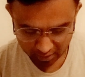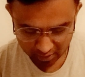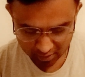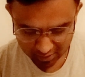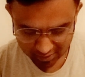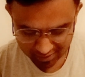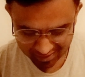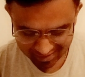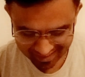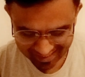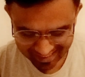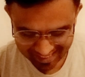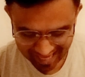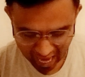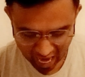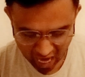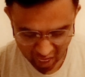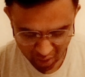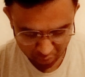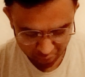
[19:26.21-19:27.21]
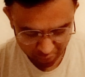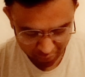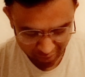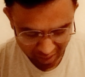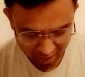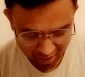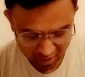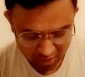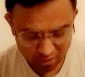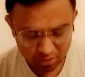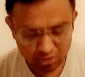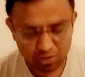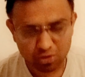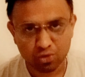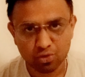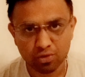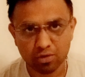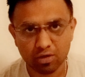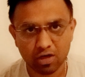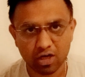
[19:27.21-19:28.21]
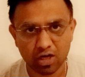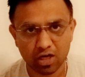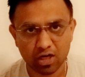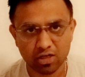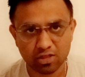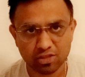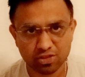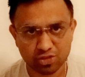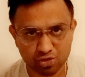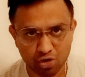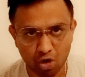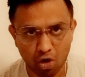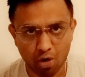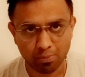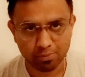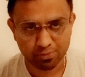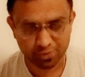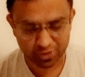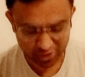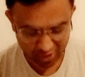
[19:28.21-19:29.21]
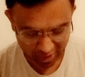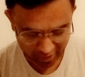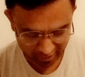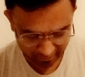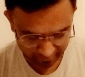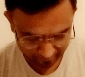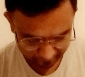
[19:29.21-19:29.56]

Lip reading: This is equivalent to a stop sign.